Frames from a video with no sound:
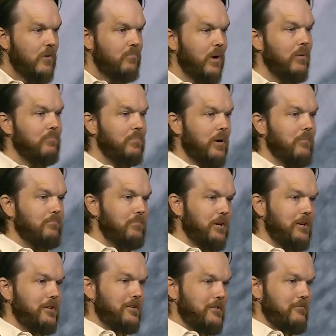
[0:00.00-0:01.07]
Bum, bum,
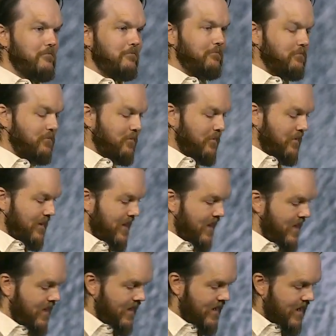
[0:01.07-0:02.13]
bum.
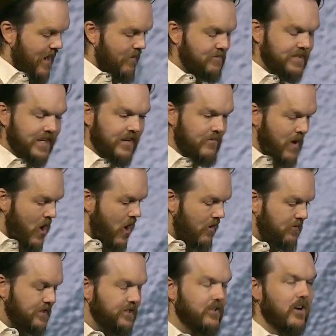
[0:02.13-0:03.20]
I'm sitting in my
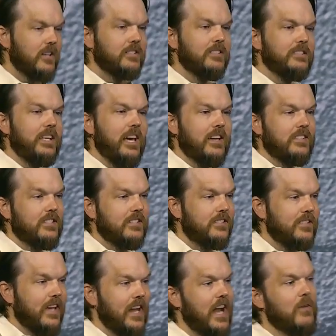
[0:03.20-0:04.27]
office in Austin,
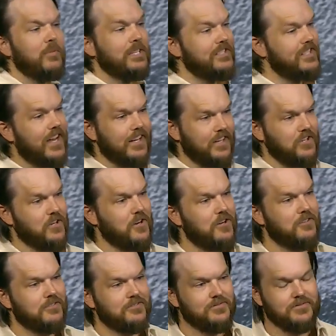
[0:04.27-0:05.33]
Texas, and I'm excited, y'all.